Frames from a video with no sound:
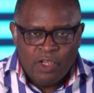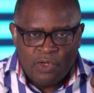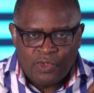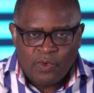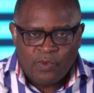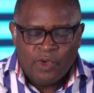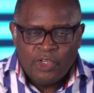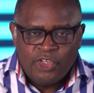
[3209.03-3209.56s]

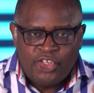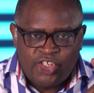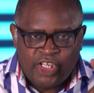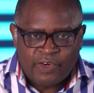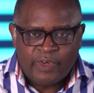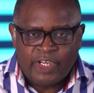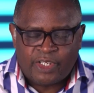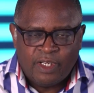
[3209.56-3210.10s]
to
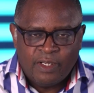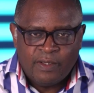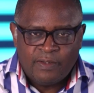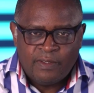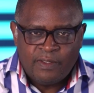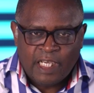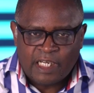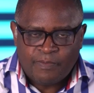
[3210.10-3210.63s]
cherish
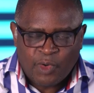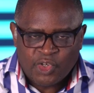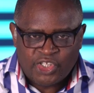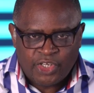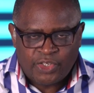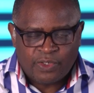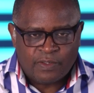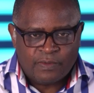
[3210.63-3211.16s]
that
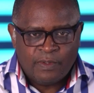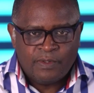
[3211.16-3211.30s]
position